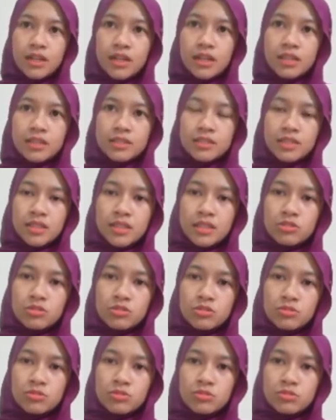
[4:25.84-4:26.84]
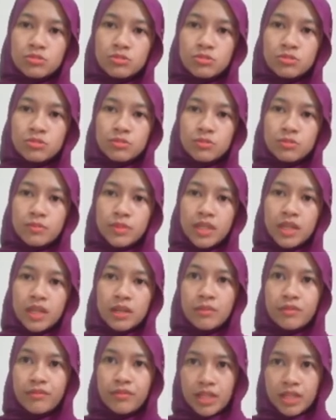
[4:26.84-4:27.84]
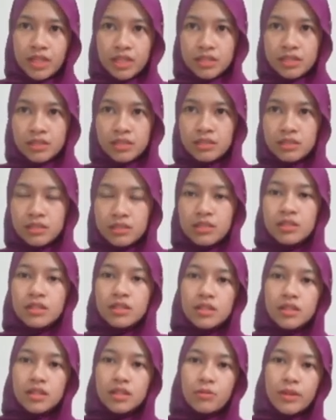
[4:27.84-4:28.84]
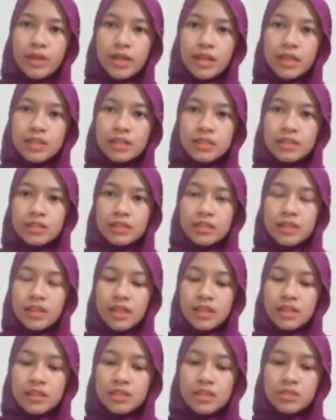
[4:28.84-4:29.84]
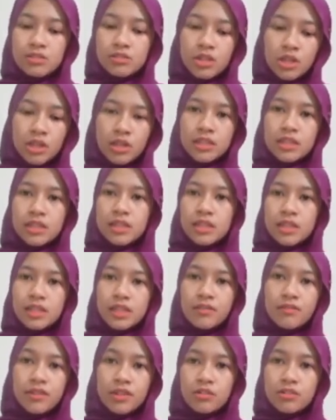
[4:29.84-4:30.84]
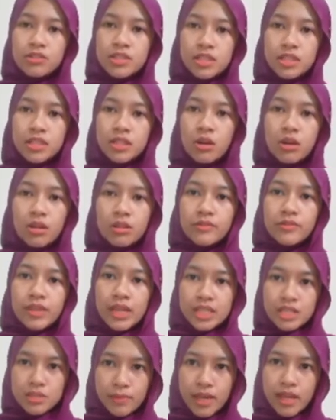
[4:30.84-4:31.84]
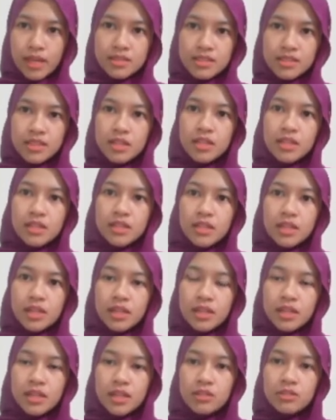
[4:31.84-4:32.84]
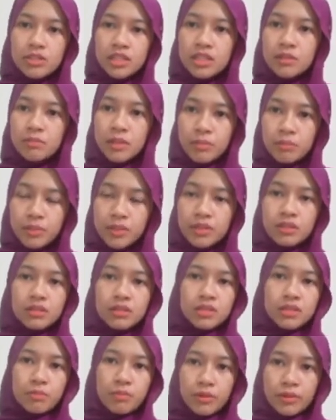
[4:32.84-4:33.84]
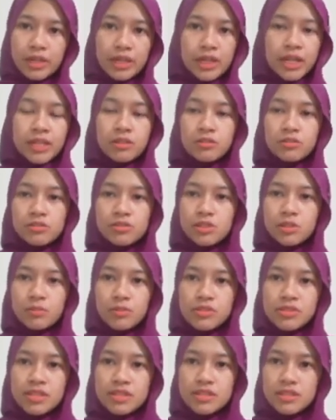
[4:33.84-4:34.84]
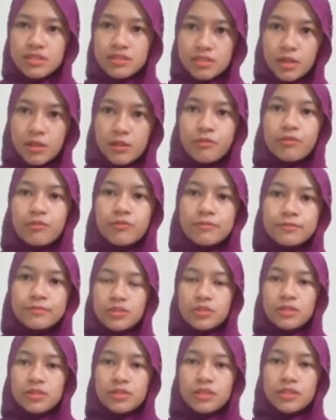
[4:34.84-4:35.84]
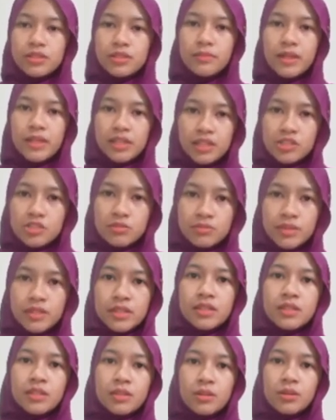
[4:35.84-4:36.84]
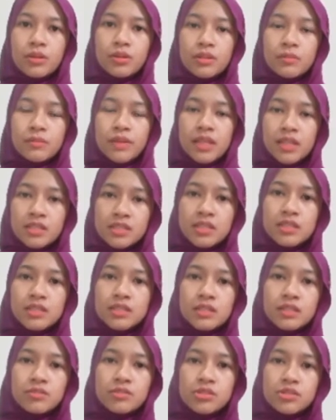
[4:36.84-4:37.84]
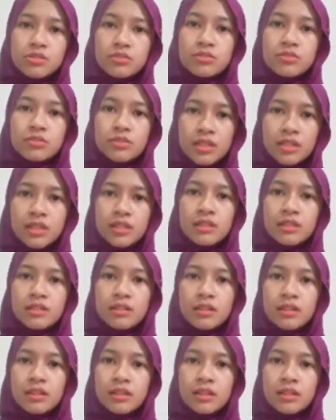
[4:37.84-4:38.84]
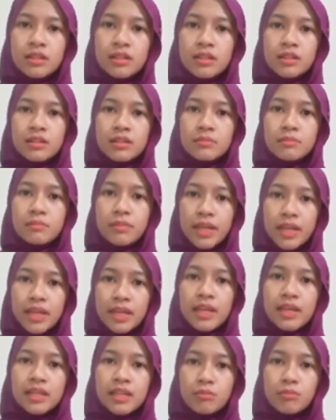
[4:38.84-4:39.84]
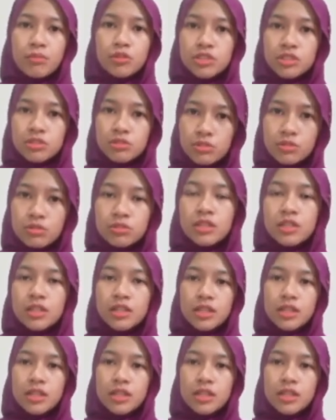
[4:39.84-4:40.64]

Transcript: easily to become a failure when they did not even consider all of the aspects, including the people, the product, and also the process itself. So the management or the manager itself should really play an important role